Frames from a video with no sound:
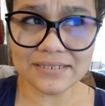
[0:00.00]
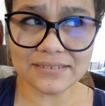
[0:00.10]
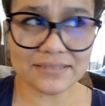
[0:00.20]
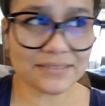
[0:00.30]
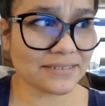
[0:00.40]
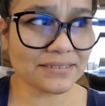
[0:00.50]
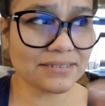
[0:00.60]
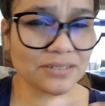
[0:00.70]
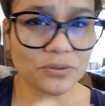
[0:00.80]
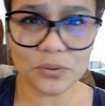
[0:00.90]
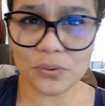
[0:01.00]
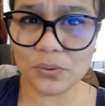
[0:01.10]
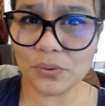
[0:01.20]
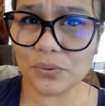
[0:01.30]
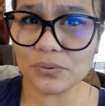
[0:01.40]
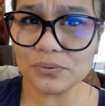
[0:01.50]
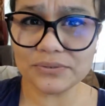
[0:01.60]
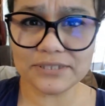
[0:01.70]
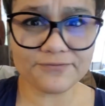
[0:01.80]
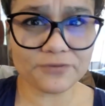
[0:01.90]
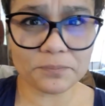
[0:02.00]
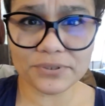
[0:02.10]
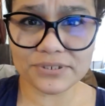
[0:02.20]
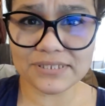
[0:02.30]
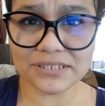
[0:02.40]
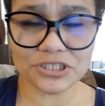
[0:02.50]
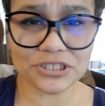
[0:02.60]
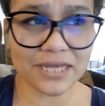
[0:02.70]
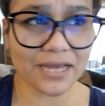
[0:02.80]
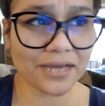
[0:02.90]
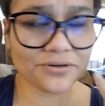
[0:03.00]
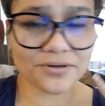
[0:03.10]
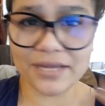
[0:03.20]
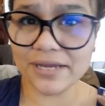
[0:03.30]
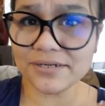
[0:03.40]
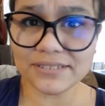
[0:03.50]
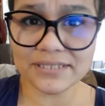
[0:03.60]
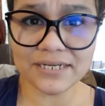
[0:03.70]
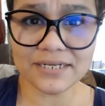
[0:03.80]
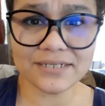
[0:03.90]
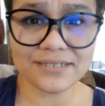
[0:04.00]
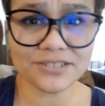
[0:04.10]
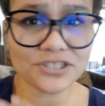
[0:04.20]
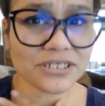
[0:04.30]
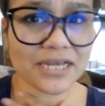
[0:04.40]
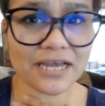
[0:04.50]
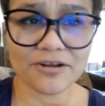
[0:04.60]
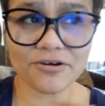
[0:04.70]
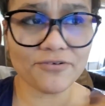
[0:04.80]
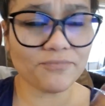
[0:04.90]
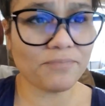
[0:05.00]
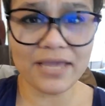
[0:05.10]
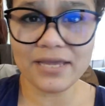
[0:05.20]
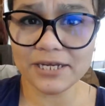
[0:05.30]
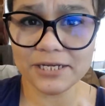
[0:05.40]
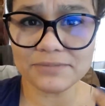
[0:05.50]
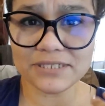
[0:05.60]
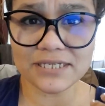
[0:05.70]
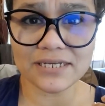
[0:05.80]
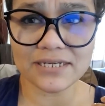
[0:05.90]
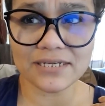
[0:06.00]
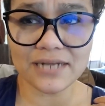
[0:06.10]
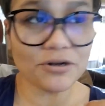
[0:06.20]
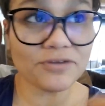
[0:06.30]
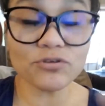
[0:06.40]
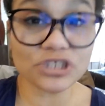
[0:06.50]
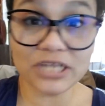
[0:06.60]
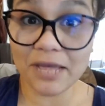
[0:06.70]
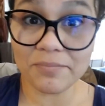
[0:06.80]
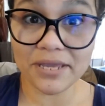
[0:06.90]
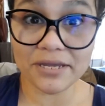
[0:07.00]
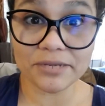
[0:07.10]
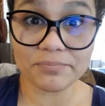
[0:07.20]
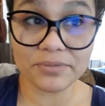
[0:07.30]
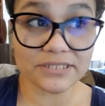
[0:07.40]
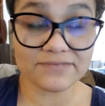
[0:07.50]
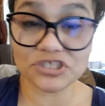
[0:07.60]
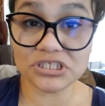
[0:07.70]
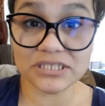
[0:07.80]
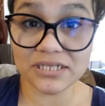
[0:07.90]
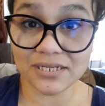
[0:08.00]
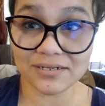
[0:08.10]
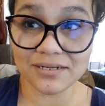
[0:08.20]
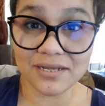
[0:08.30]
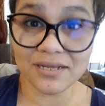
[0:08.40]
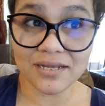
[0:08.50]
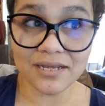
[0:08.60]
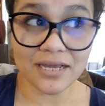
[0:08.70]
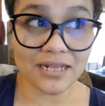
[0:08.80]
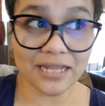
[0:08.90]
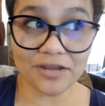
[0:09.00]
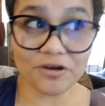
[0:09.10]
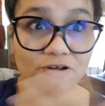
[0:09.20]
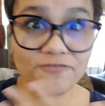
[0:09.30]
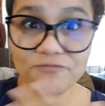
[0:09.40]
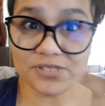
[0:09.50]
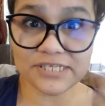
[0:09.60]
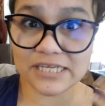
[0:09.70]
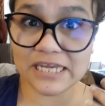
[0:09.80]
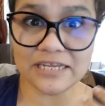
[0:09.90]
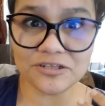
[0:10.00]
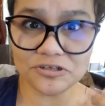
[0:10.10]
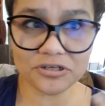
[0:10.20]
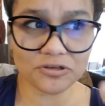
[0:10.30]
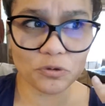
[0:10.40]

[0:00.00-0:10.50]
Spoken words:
this is a whole different person. She had her hair done. She had her makeup did. I don't even know if she had makeup, because if she didn't, like, her skin looked